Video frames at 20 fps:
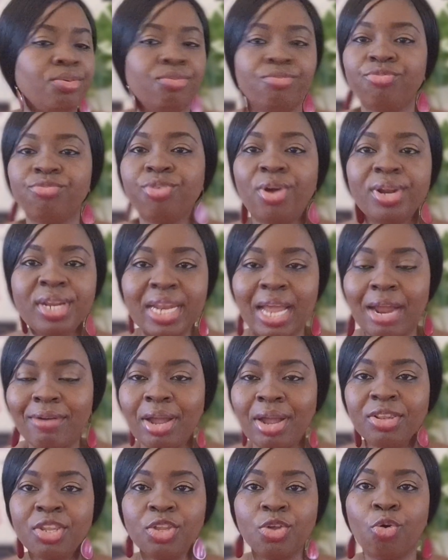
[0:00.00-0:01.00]
running
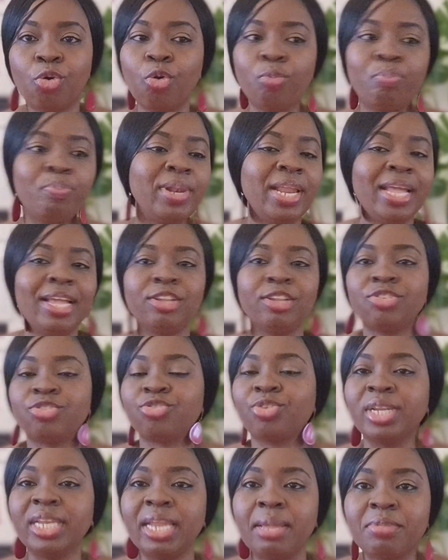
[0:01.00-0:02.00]
around the whole place,
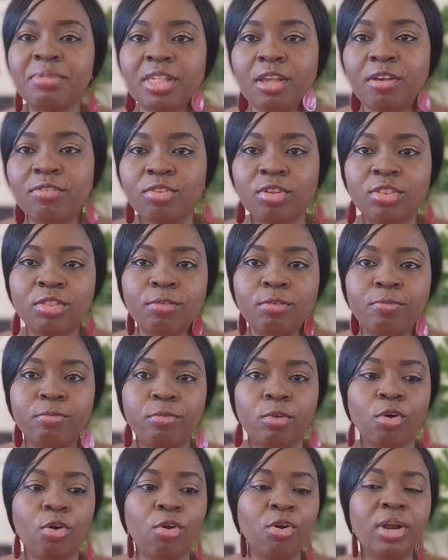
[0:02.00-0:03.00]
throwing themselves on the
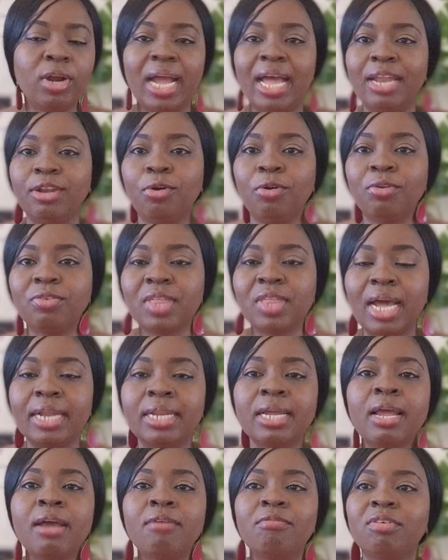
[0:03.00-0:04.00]
floor and all
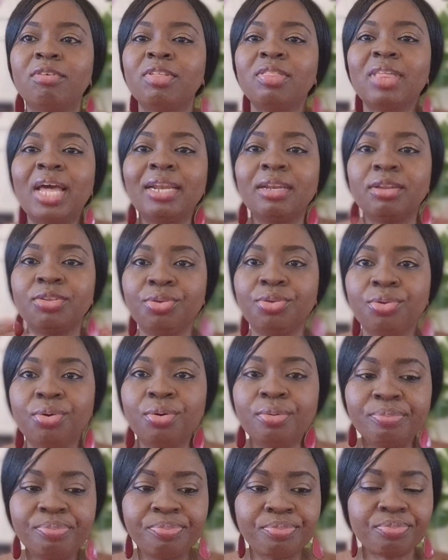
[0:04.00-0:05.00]
that. Rather than, you
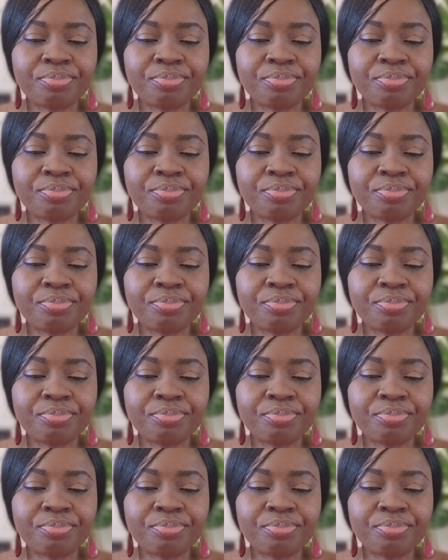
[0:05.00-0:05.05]
know,